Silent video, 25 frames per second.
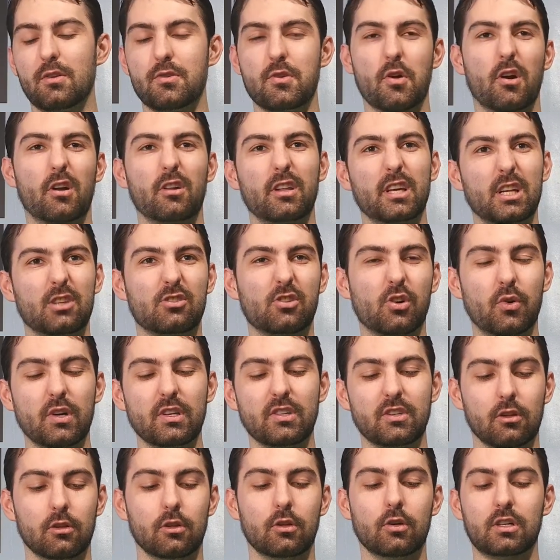gnarly it's going
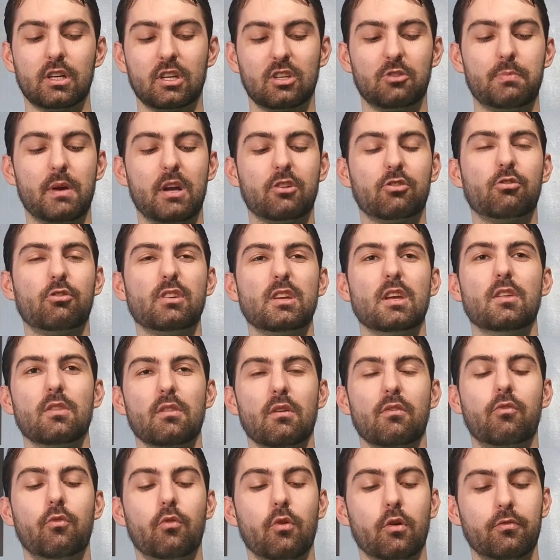to look, especially in
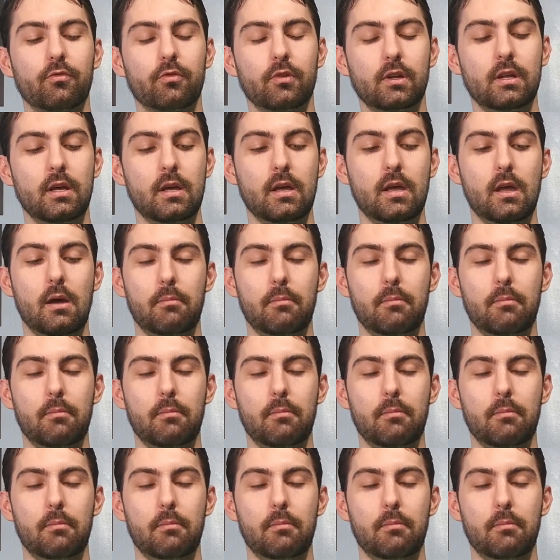the forefoot.